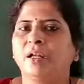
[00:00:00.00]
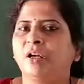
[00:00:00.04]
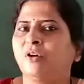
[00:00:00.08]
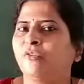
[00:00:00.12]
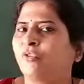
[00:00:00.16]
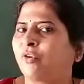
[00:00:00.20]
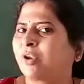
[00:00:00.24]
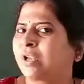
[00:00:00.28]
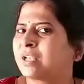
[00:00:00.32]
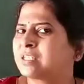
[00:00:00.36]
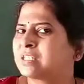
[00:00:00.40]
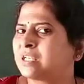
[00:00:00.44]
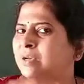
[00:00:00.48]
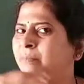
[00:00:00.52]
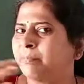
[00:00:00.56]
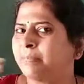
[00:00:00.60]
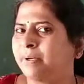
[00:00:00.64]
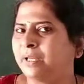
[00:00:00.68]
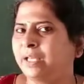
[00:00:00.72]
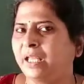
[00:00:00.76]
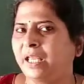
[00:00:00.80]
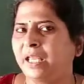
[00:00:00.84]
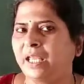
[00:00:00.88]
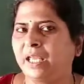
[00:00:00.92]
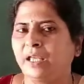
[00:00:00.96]
For example,
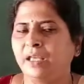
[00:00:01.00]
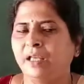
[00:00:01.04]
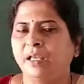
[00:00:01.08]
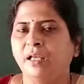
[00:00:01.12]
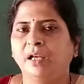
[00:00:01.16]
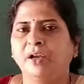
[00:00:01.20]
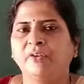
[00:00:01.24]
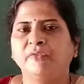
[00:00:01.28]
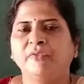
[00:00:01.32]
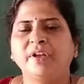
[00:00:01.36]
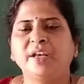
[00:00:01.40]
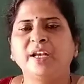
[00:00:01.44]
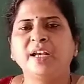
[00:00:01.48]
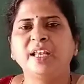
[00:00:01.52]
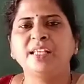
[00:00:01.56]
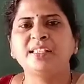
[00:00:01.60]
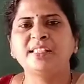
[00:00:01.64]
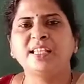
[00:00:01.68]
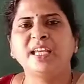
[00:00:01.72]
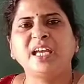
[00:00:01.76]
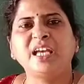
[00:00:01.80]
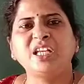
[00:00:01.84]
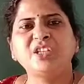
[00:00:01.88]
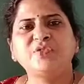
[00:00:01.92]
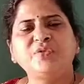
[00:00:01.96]
when it is
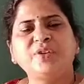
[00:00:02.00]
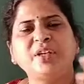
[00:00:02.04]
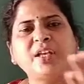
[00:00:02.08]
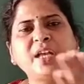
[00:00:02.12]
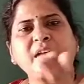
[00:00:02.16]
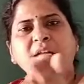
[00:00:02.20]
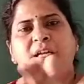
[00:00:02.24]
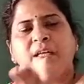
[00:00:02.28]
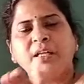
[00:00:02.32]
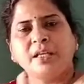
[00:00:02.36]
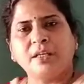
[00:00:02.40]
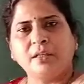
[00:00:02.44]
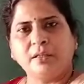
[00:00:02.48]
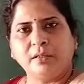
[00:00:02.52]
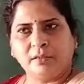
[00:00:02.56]
age we write